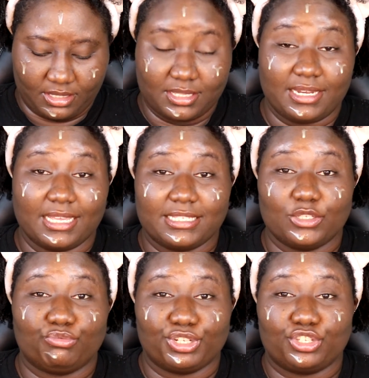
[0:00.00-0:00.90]
The next
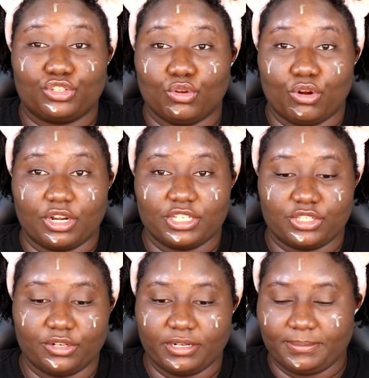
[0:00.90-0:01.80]
is Restore
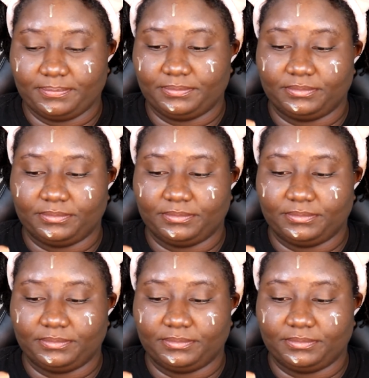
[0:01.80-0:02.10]
Serum.